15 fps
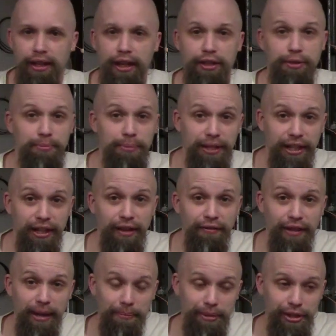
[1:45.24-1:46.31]
Speaking of
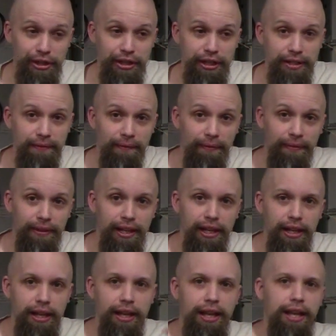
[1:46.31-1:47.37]
that machine,
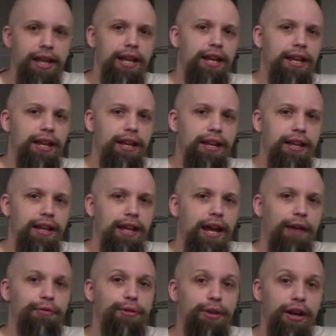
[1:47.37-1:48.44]

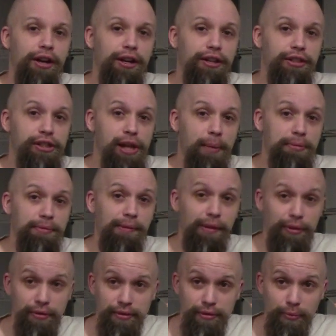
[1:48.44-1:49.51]
have you gone onto
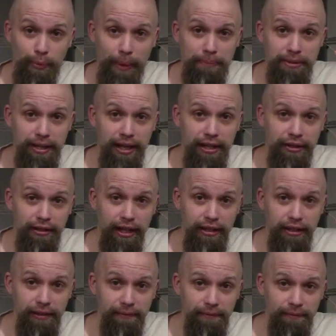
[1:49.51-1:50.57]
Shopsmith's website here
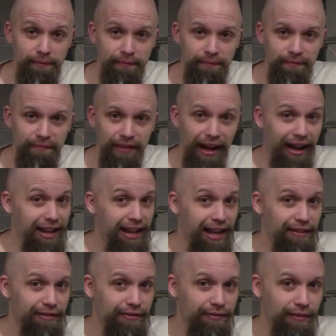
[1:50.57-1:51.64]
lately? I
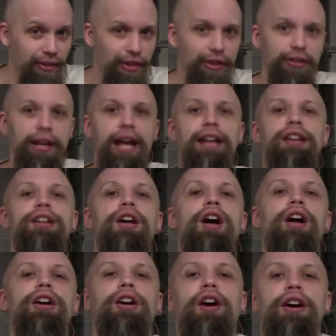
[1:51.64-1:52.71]
have. The
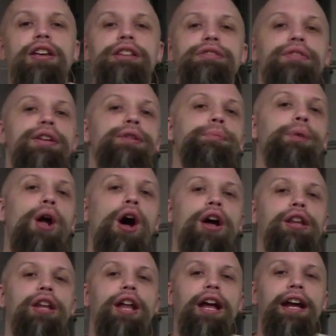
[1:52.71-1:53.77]
catalog is available
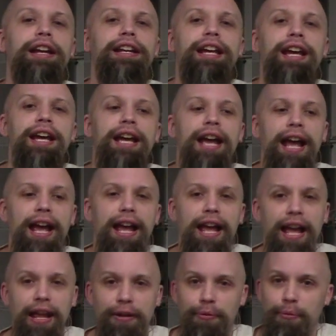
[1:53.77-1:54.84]
online,
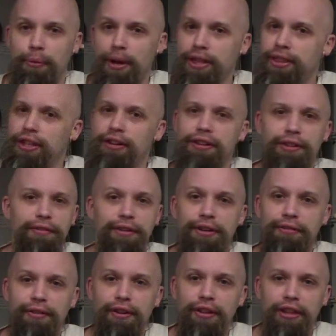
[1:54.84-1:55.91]
and right there at the very
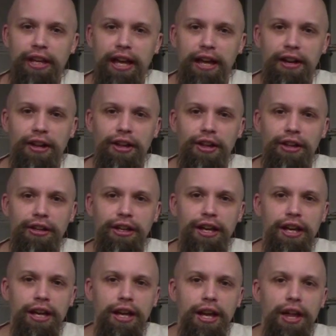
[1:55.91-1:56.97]
front of the catalog,
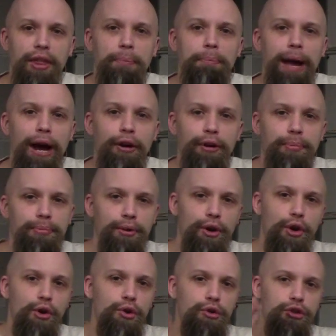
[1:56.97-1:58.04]
the Power
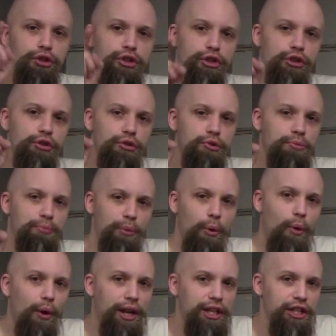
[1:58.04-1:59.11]
Pro
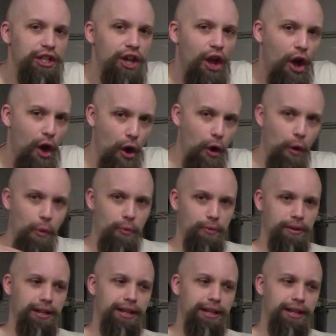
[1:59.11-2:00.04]
2.0.